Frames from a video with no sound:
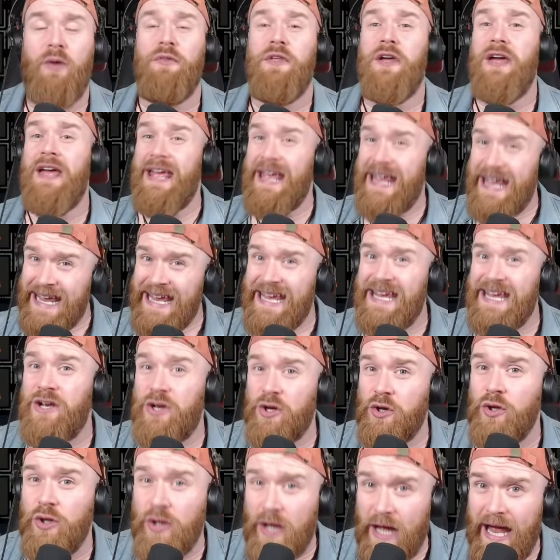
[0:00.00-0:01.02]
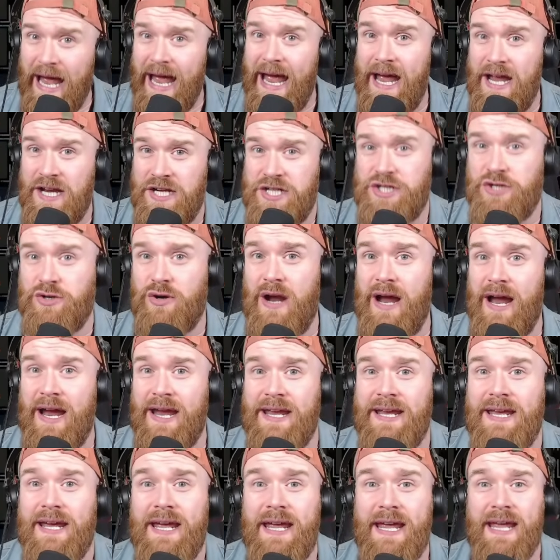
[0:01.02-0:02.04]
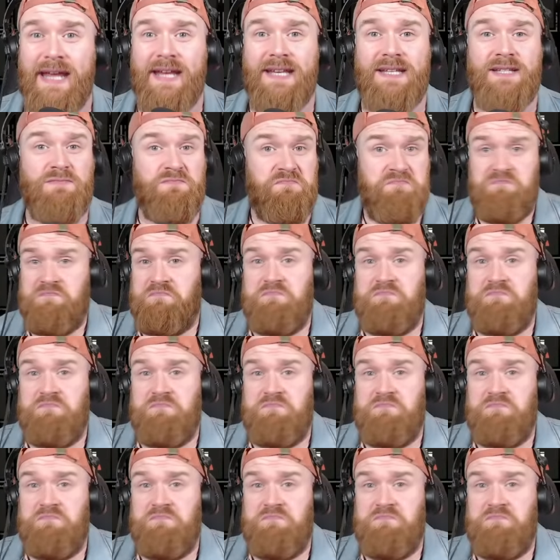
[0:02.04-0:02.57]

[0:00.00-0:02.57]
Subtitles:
the Eagle airstrike is...